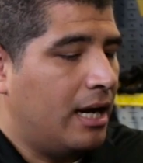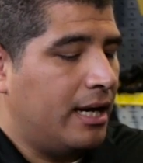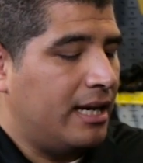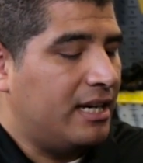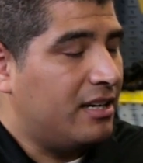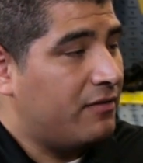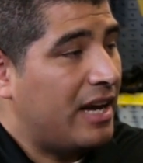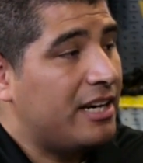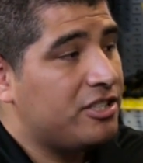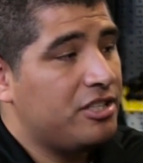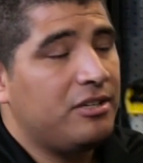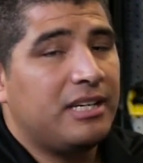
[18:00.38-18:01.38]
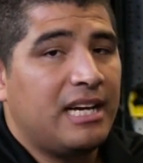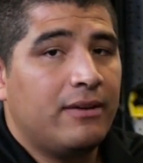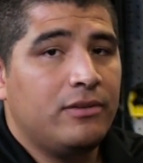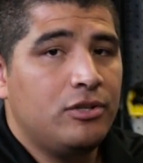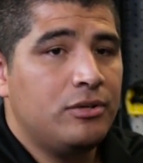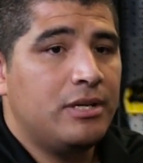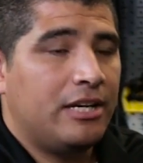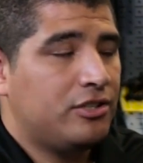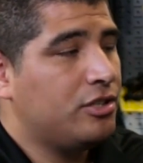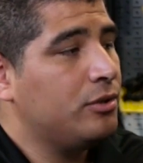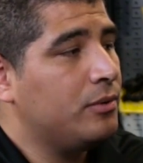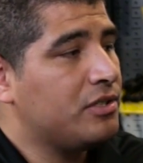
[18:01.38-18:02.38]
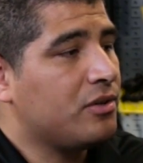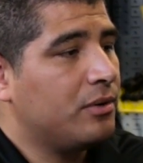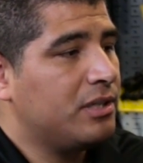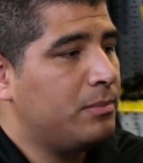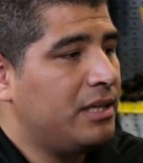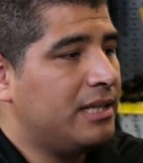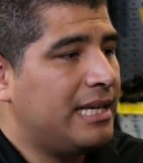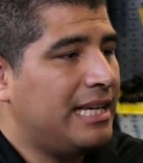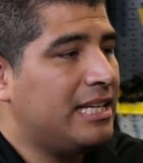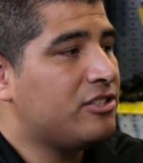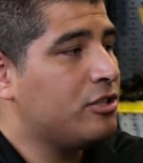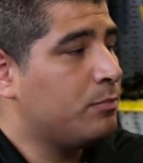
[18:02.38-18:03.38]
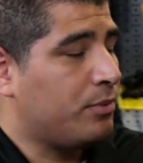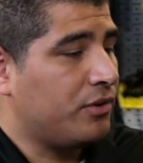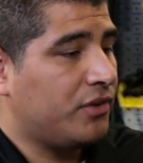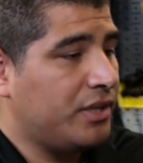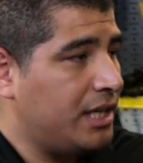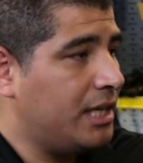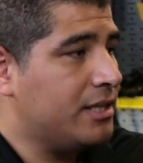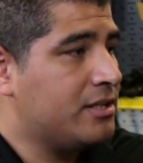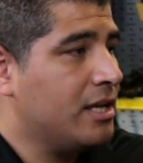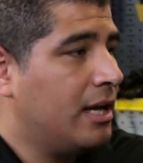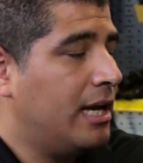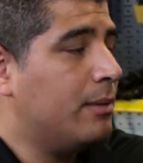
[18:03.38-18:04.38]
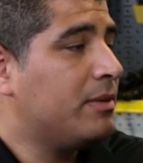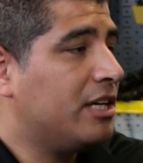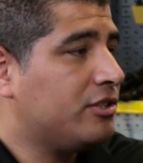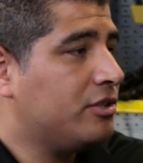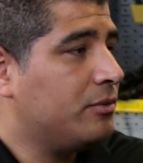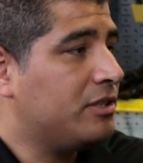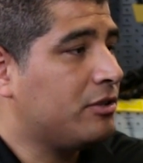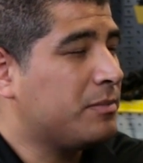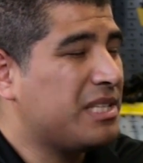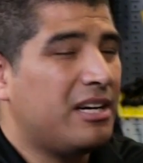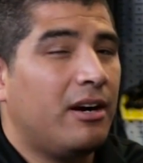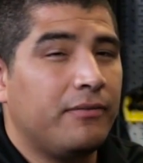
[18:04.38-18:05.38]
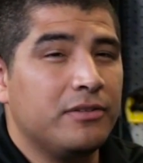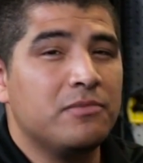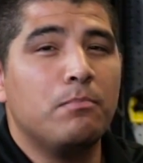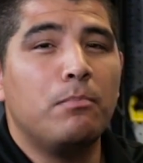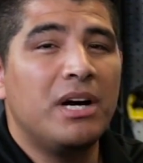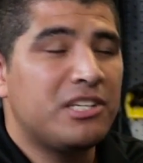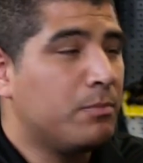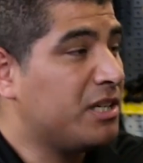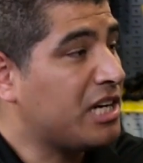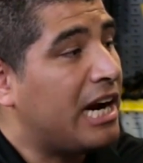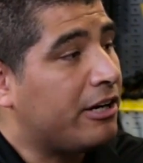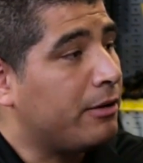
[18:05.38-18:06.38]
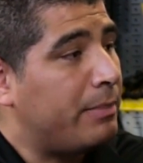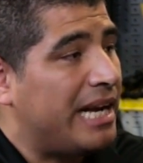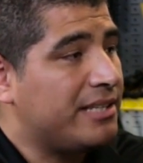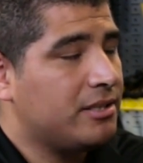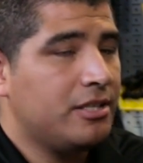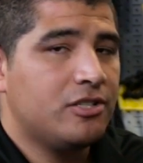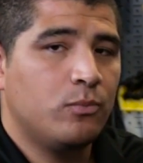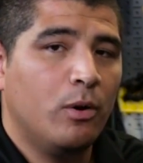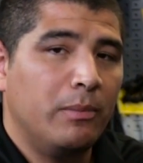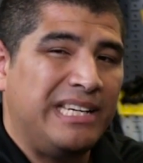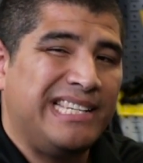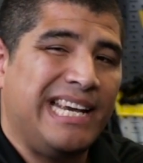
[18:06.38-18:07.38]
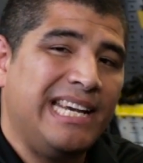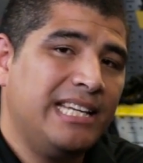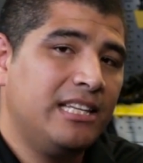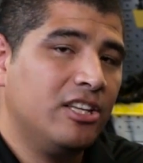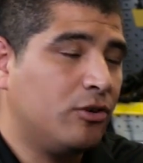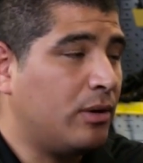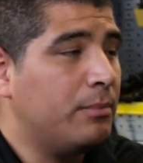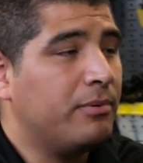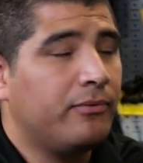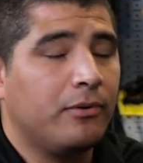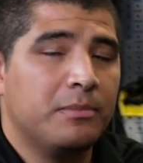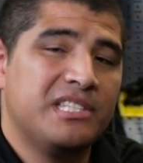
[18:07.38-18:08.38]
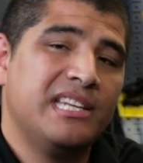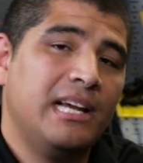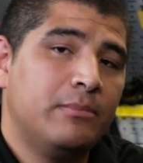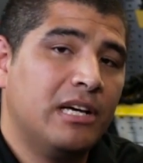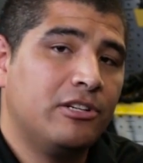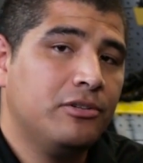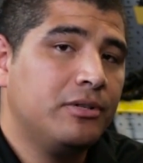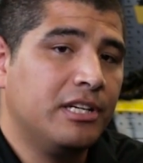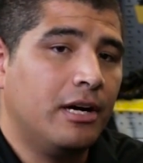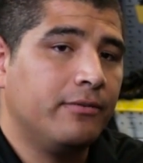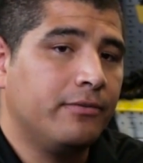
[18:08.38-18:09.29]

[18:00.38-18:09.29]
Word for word: an advantage that you're going to have in U.2 is going to be that it supersedes M.2 in terms that it offers much, much higher capacities while maintaining the great performance that M.2 can